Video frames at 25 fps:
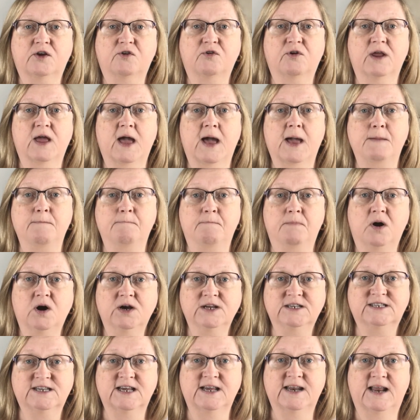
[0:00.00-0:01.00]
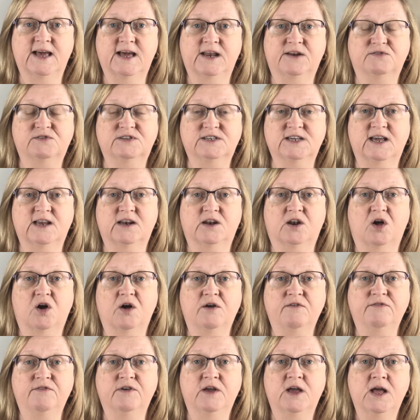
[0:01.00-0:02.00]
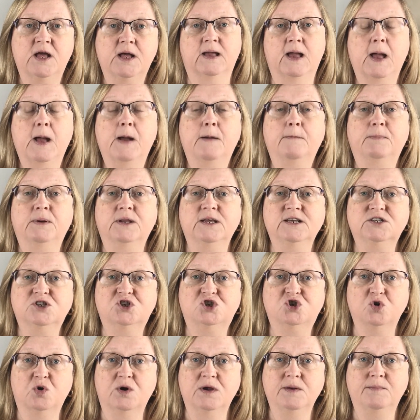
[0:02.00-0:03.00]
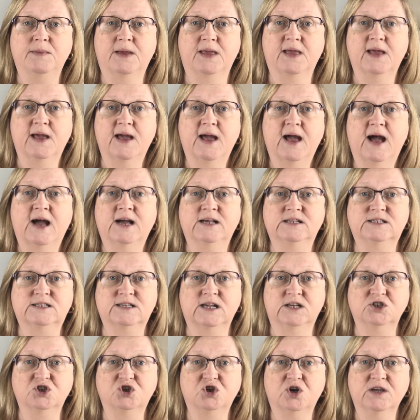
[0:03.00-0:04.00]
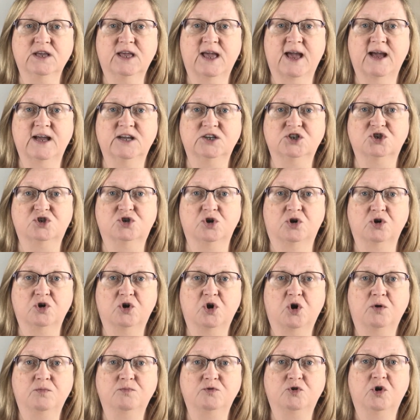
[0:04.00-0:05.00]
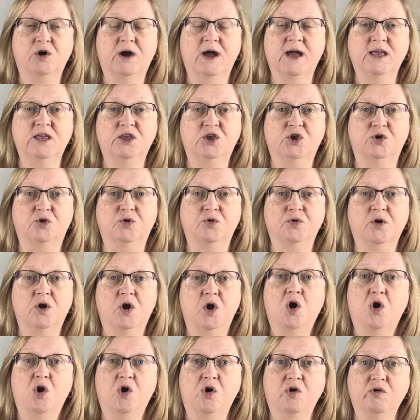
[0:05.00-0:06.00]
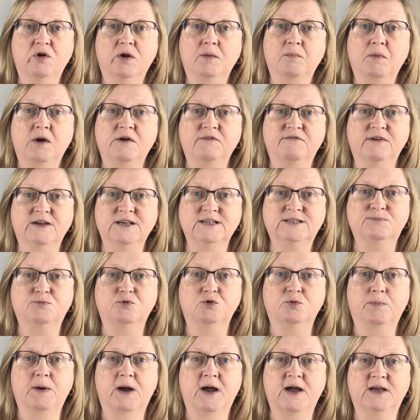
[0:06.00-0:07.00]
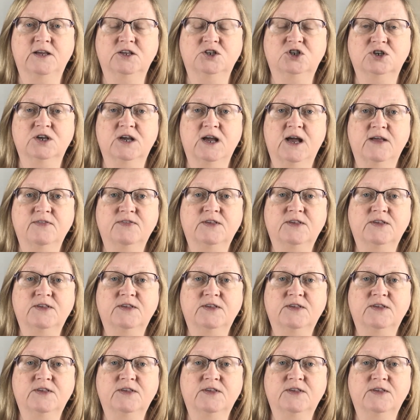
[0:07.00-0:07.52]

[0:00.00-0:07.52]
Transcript: create my 10 out of 10 life, please join me at sunshinecash.com.au or on my Facebook page.